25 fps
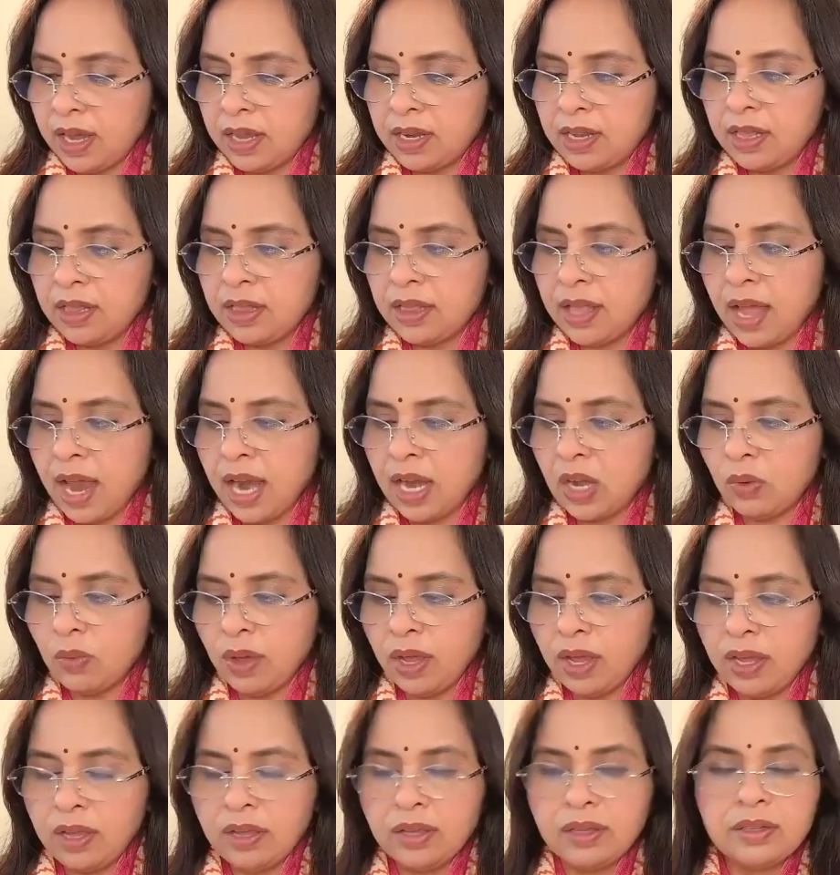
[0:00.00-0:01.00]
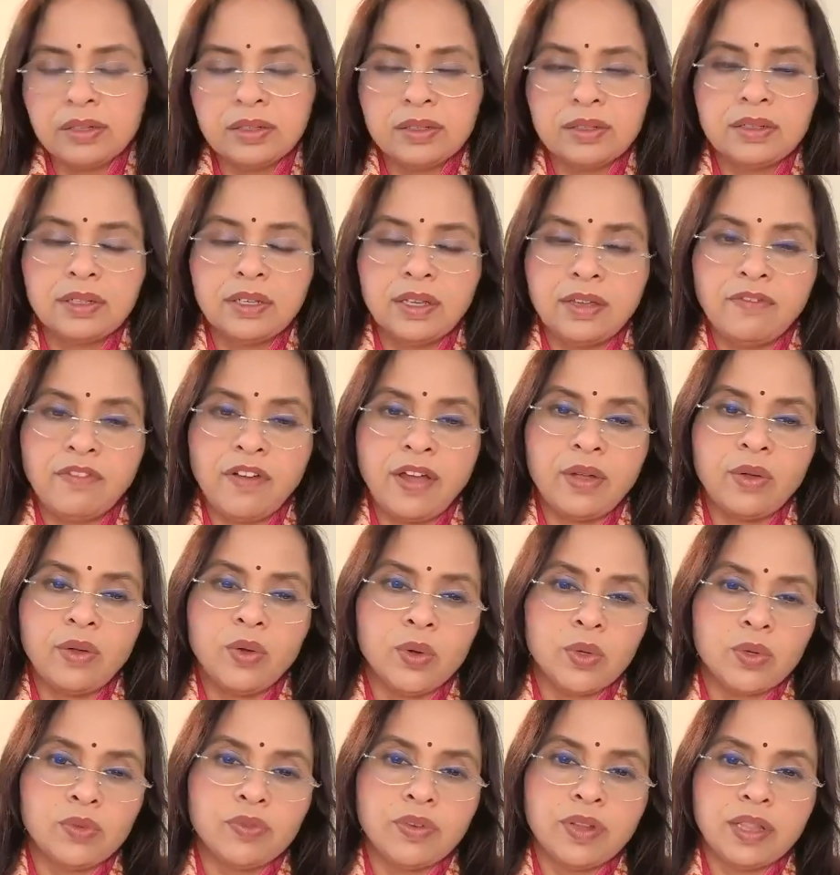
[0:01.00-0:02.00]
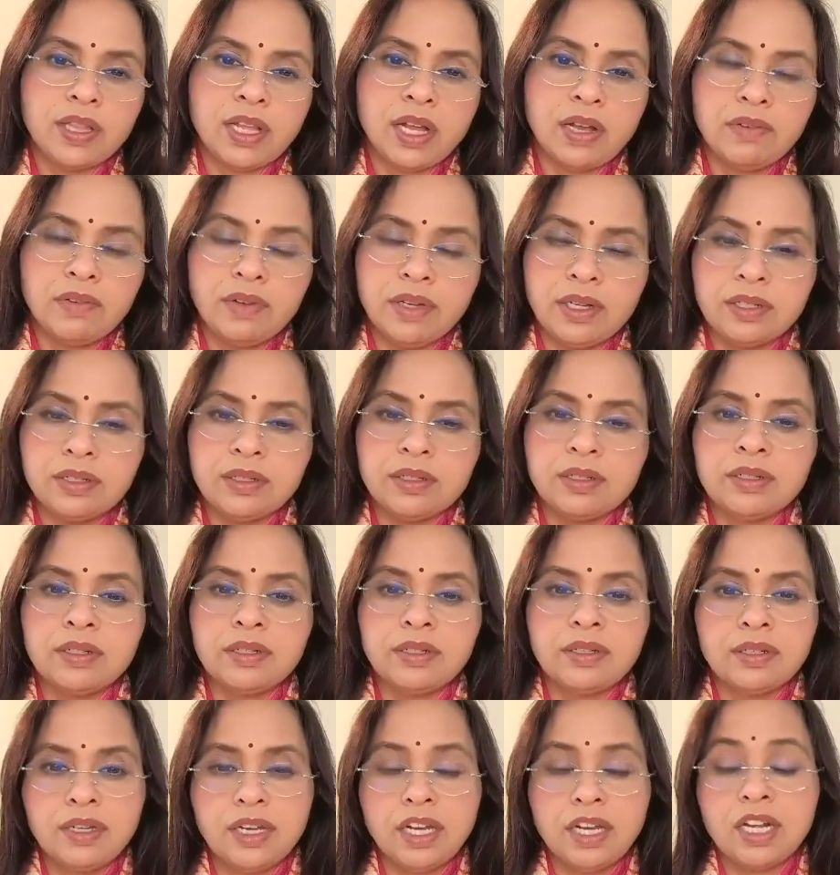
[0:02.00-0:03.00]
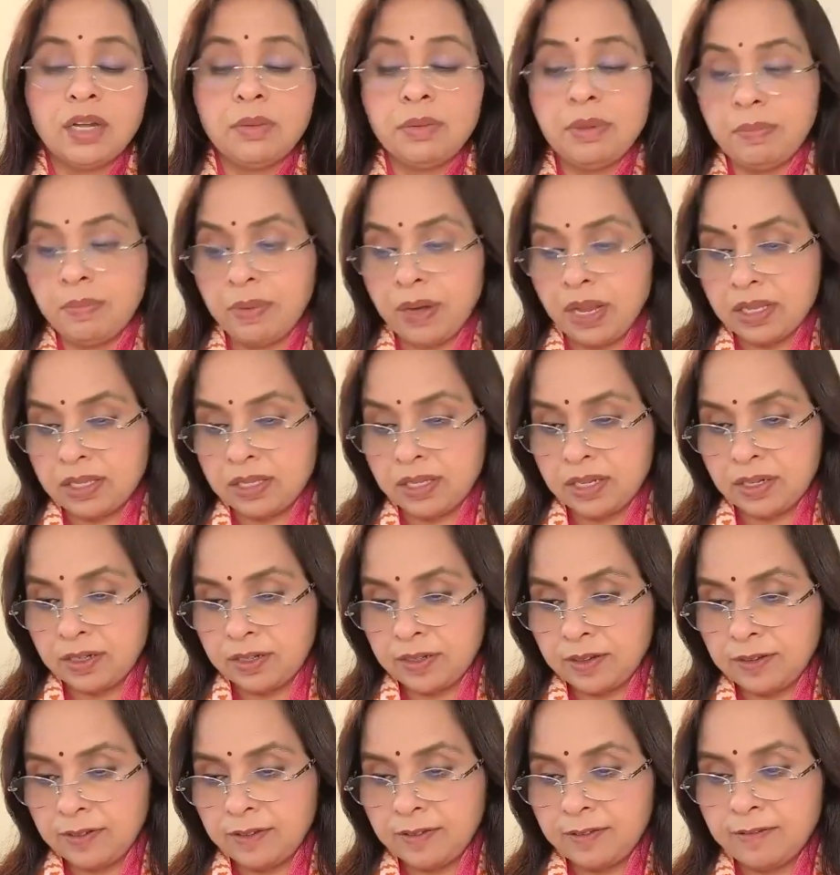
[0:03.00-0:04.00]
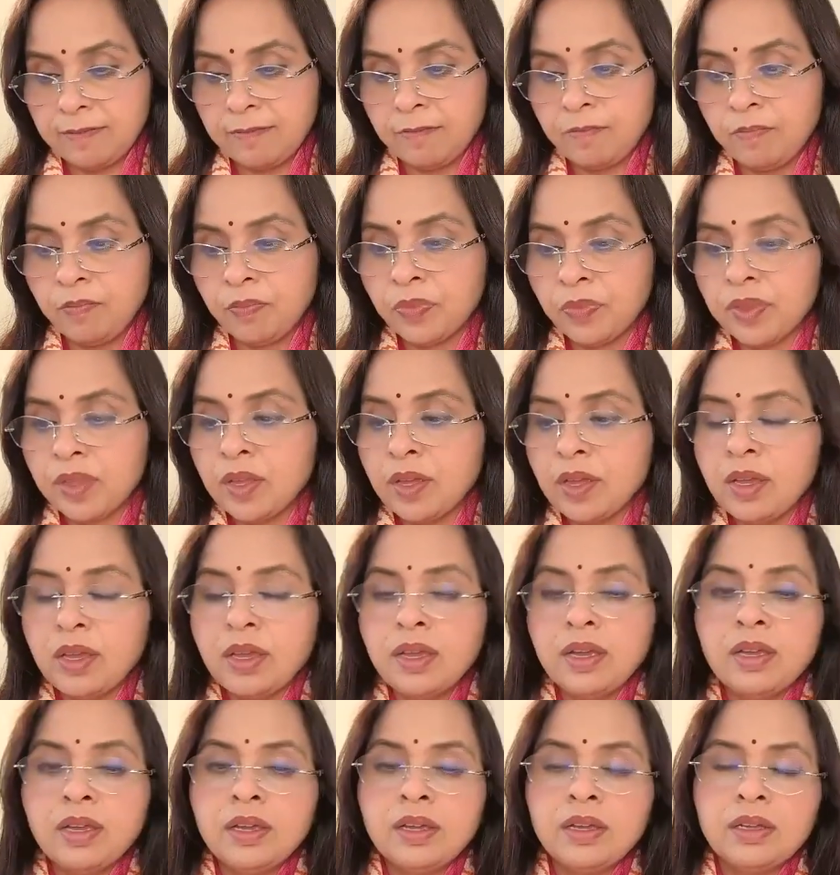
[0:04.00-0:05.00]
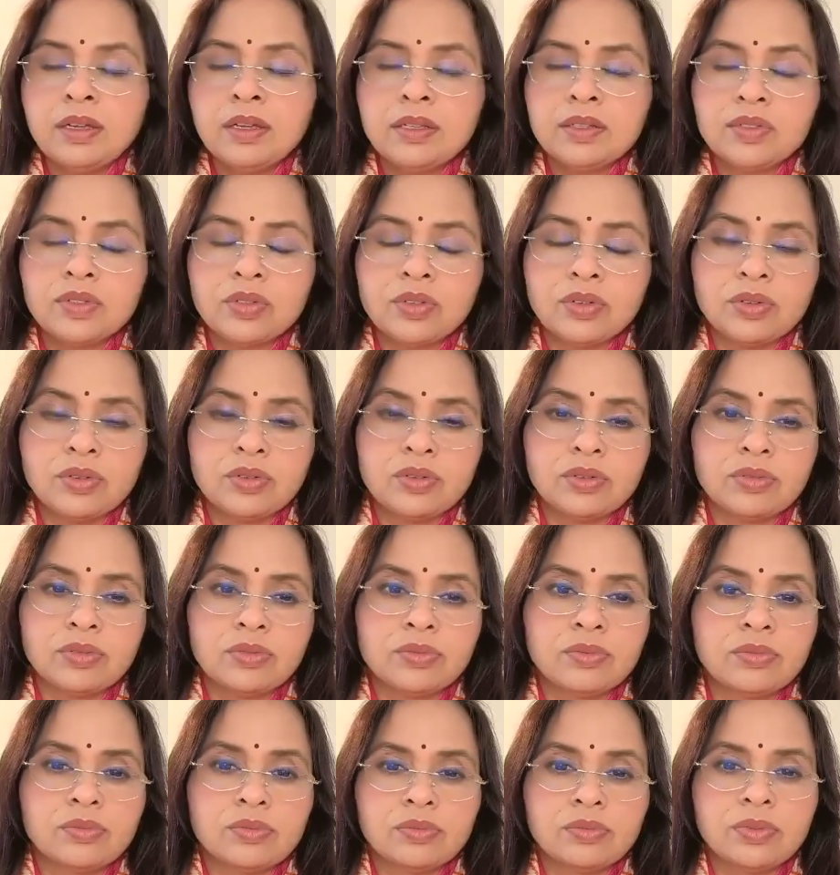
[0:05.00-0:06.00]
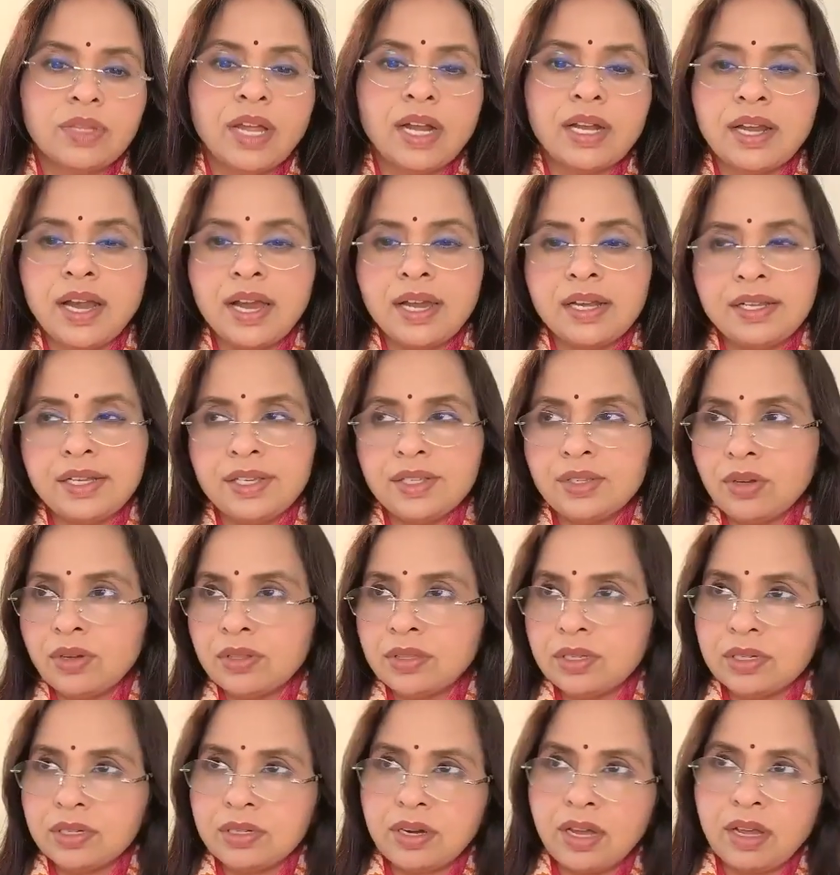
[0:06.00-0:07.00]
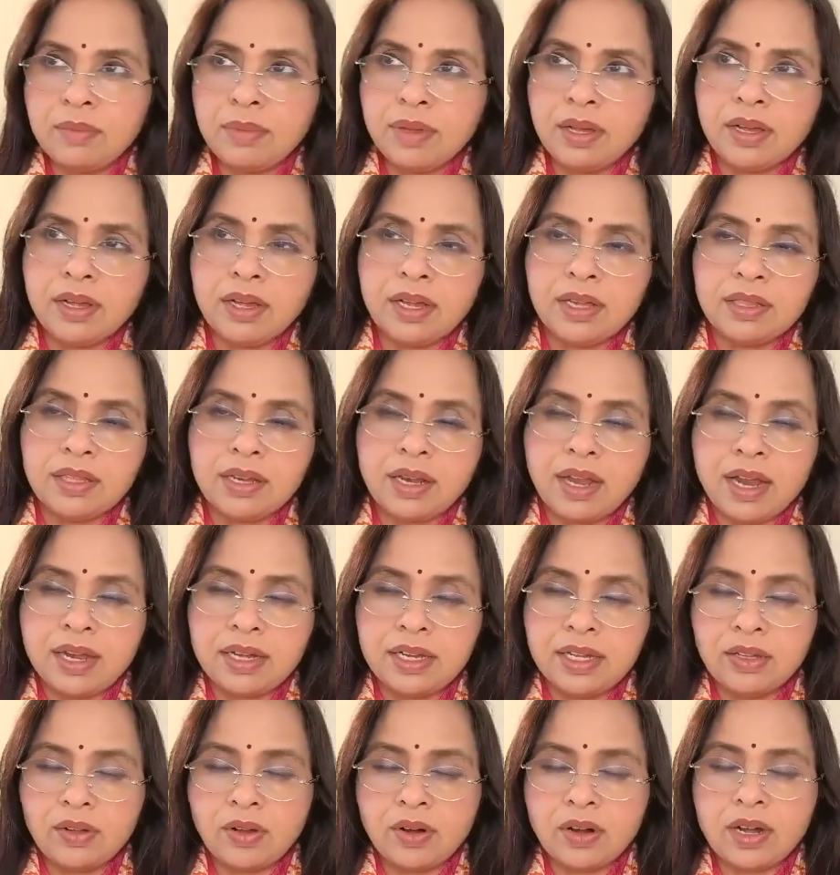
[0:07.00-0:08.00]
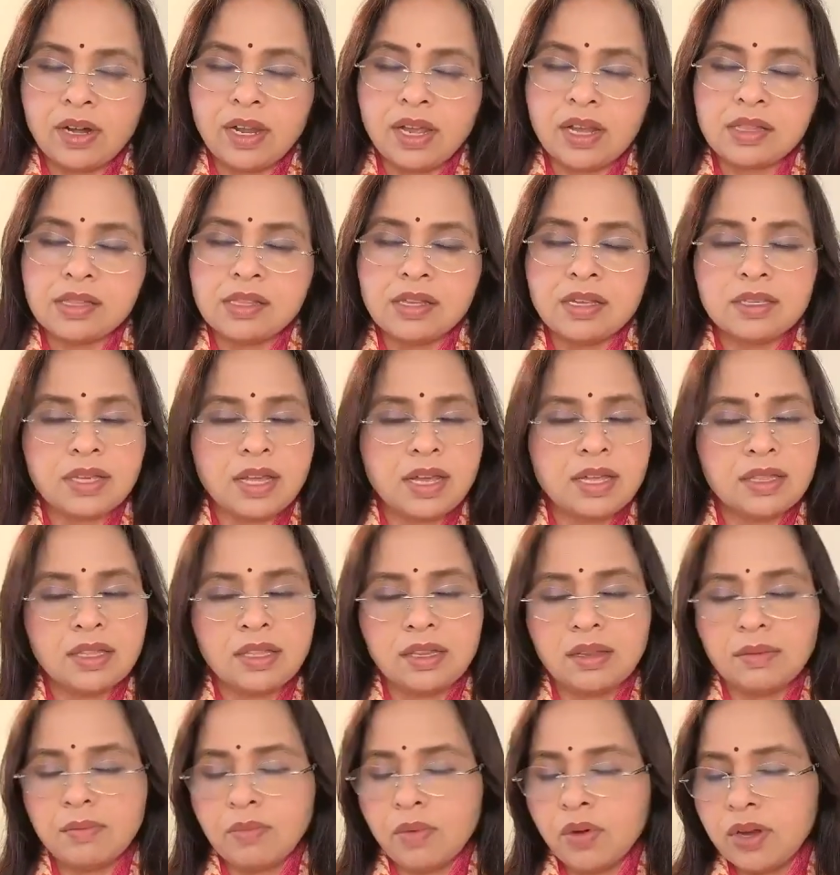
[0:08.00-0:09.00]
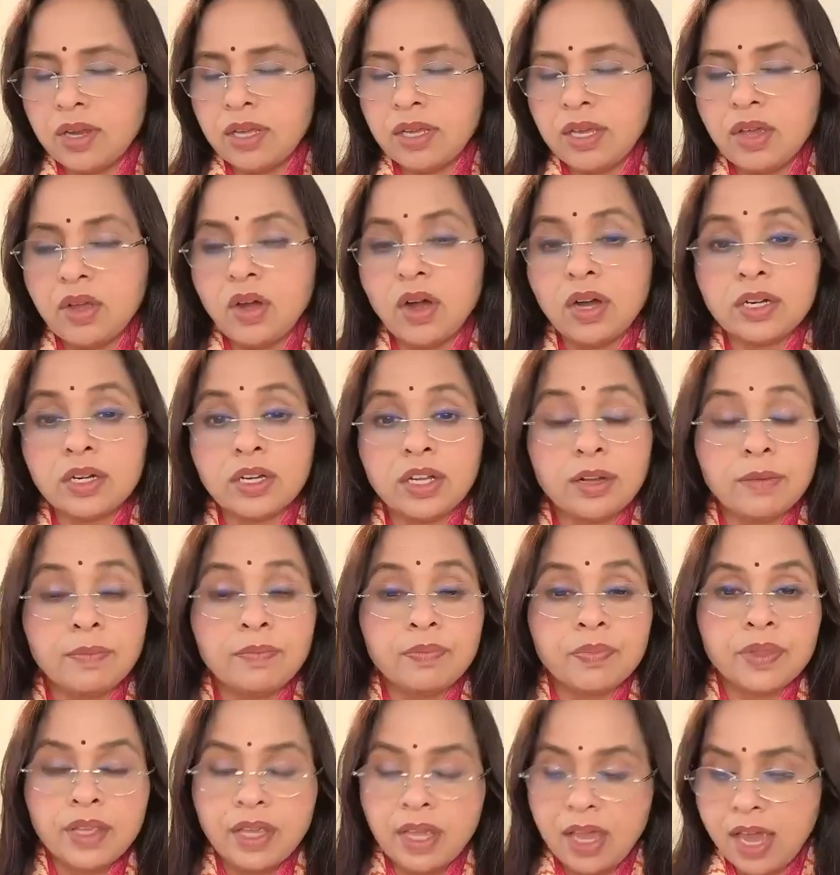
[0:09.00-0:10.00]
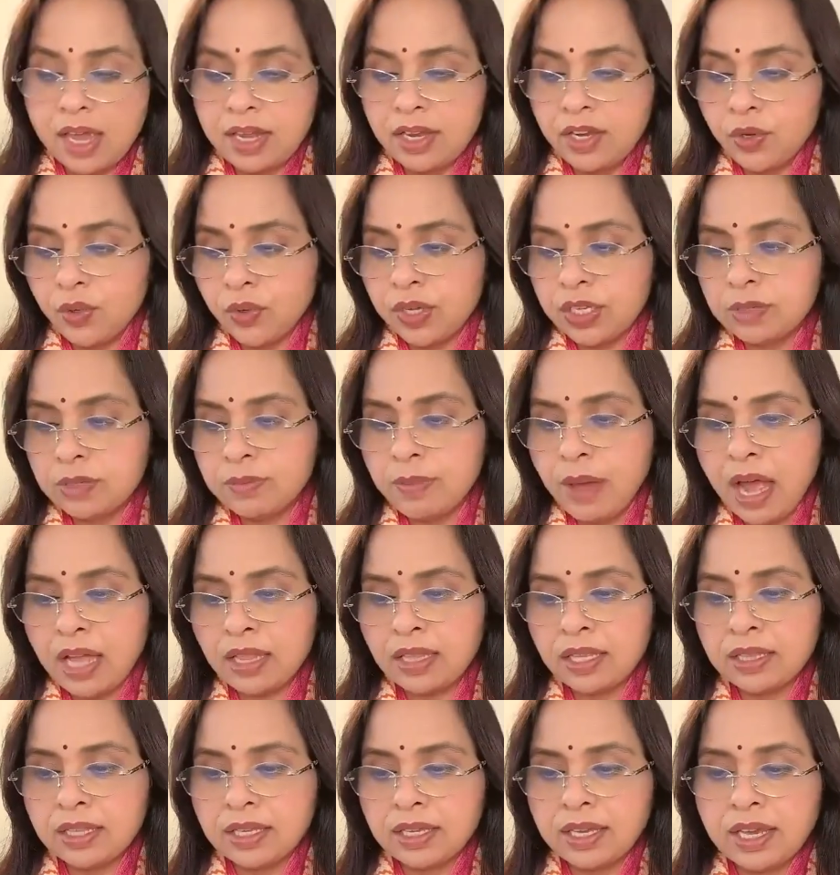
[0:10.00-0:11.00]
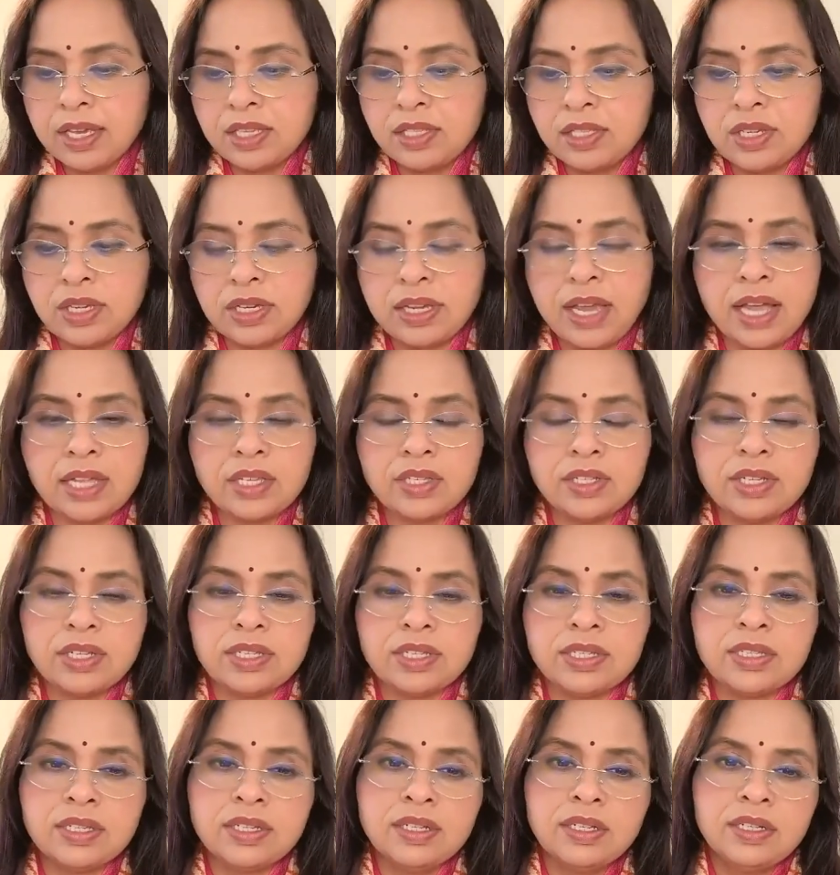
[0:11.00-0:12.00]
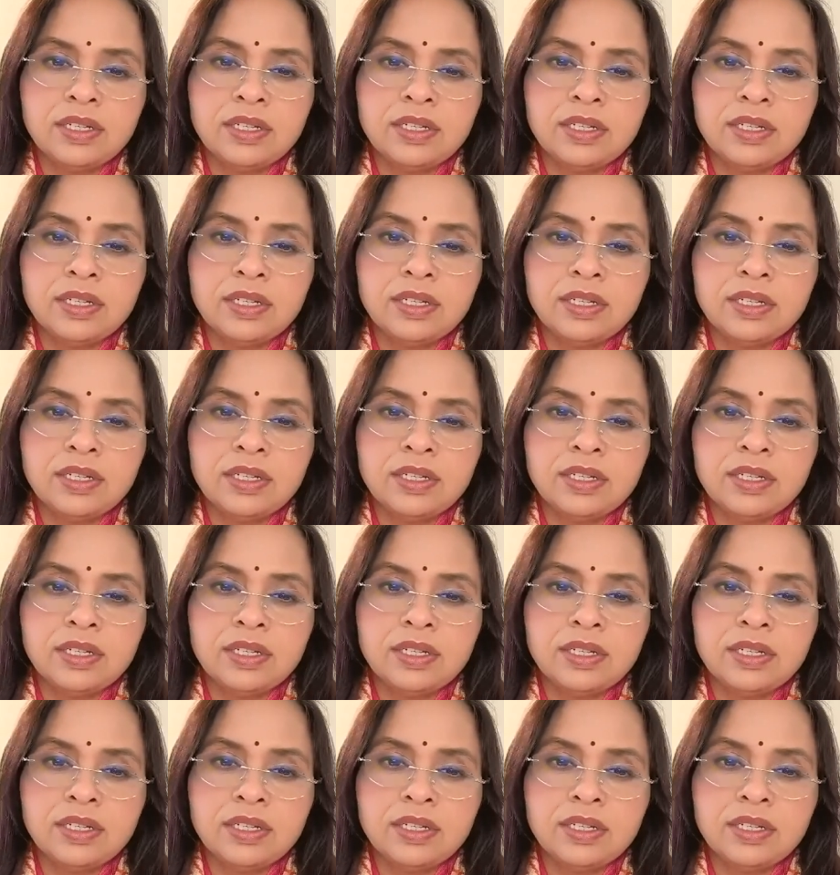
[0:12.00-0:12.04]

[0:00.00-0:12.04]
And in that way, if I go to Vrindavan, it will be pleasant. So that night he saw the drama. In the night he thought like this. And in the morning he got up and he took his bath in the Ganges.